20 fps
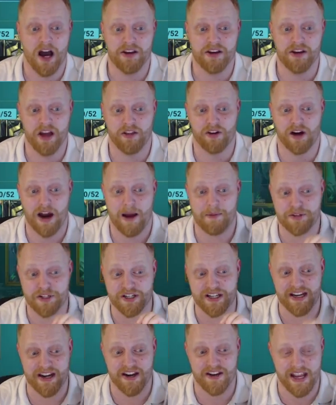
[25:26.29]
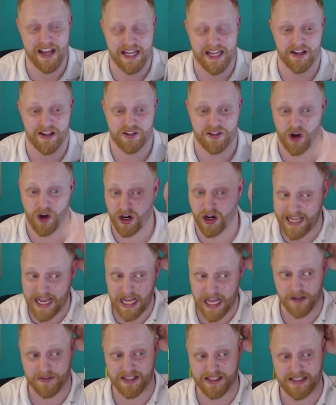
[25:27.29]
another option in a Dark
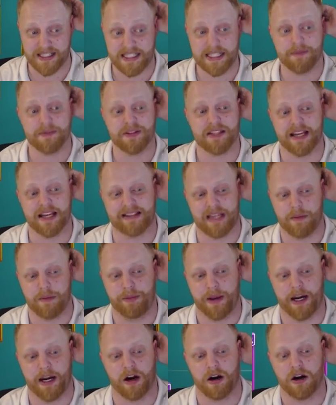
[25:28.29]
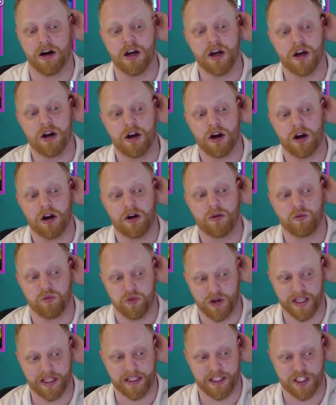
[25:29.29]
Elves. It seems like she pairs
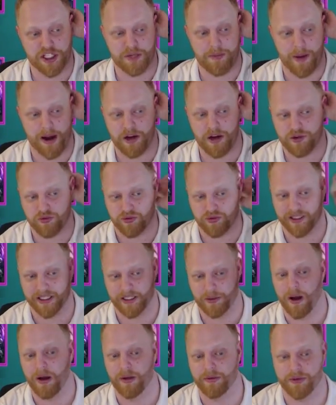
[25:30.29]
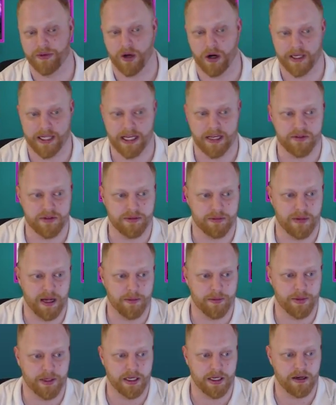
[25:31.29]
really well with Dark Elves, in my
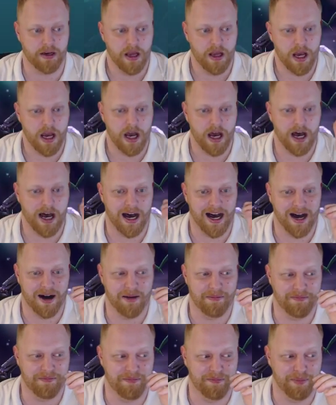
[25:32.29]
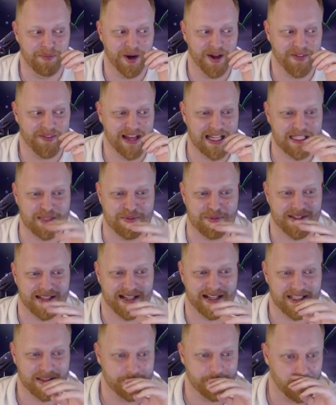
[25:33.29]
opinion. But that's
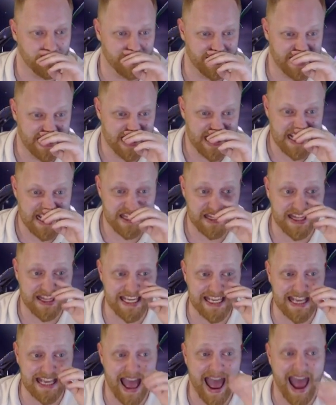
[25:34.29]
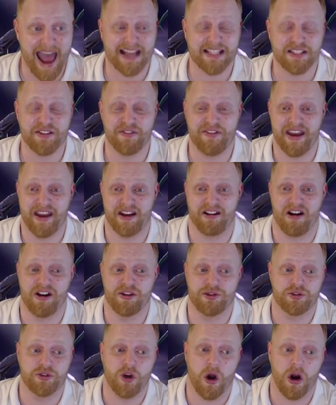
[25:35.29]
besides the point. The activator
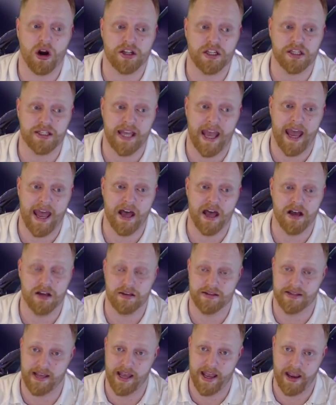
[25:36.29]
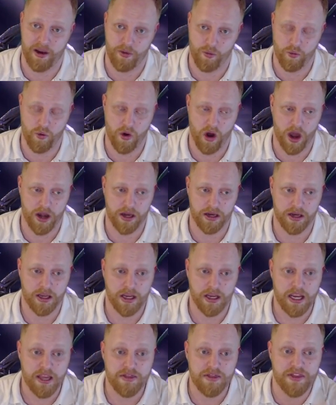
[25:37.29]
on Dark Kale's A1.
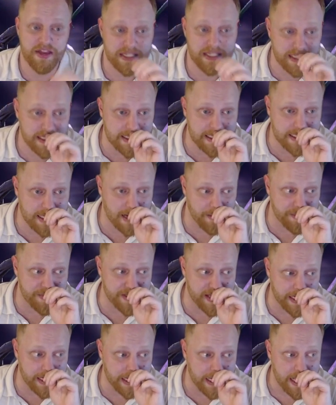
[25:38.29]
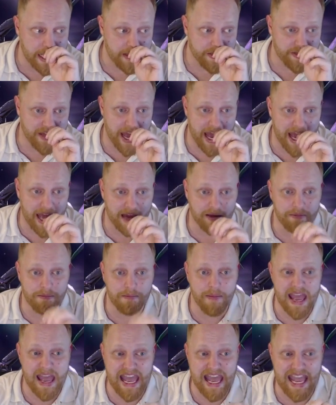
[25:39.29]
This is something that
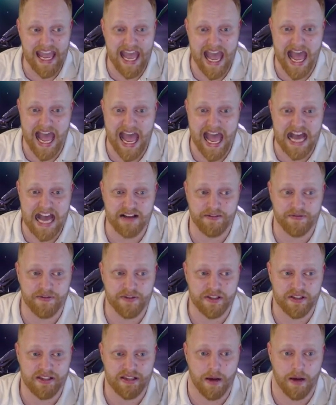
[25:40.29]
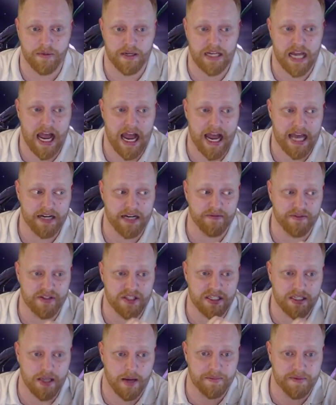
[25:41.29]
may have some kind of
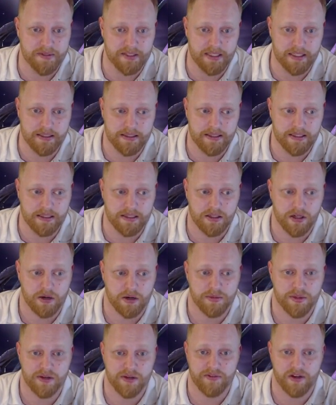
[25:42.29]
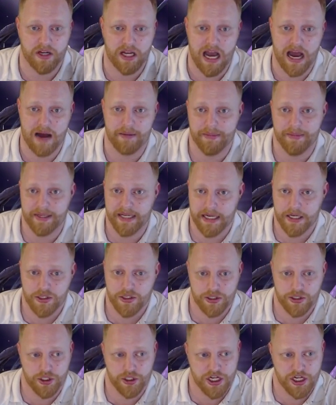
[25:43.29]
substance in terms of a
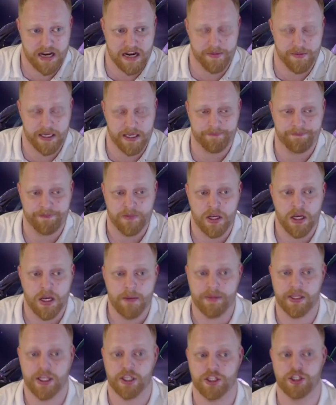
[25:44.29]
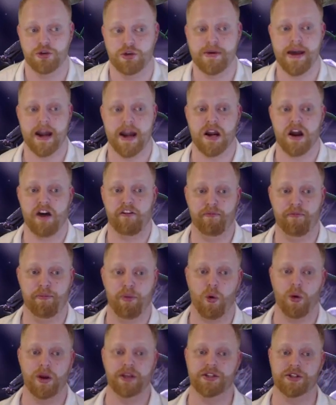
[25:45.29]
combination champion, because you get
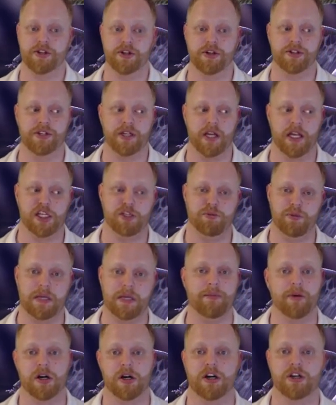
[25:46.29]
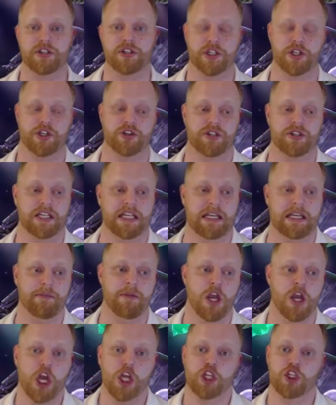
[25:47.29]
enough poisoners and HP burners in your
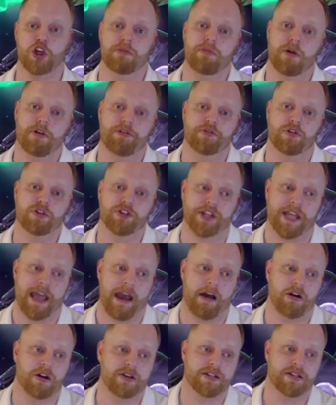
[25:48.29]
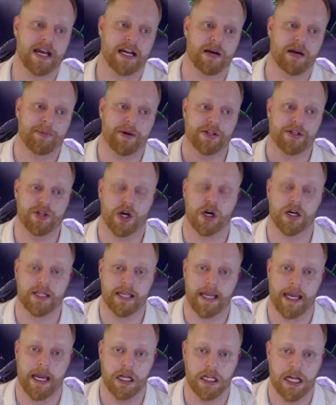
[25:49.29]
team. TOMOE throws the counterattack up on
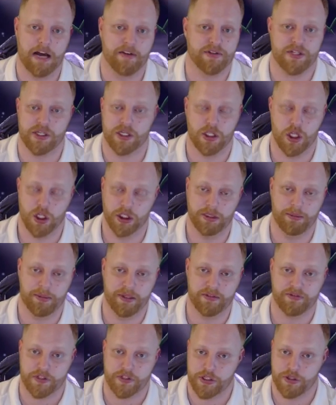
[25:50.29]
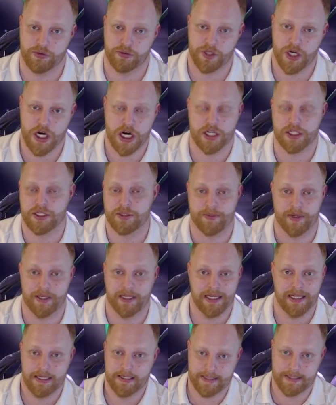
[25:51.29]
Dark Kale. Obviously, it'll only be for 2 turns,
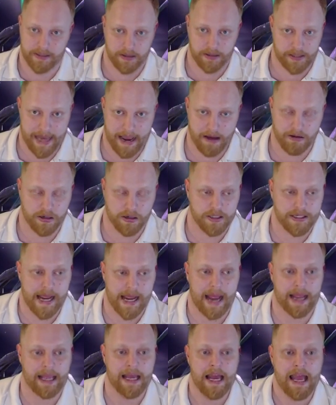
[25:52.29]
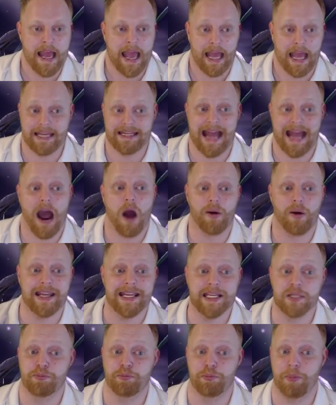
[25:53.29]
but still counterattack. And now
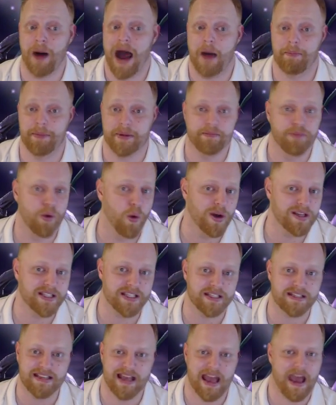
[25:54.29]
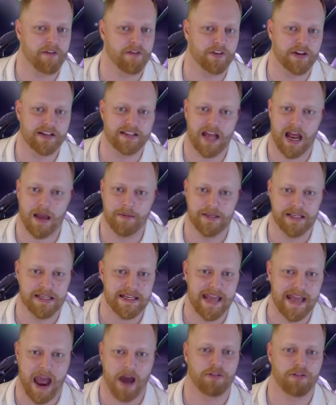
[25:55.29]
he's popping poisons every time
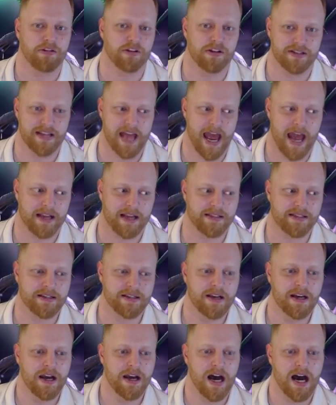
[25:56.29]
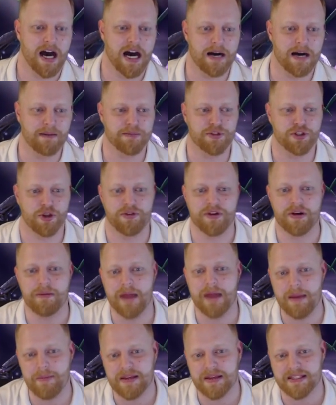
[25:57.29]
he counterattacks. So there
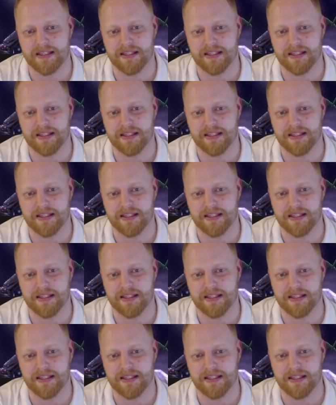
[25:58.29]
may be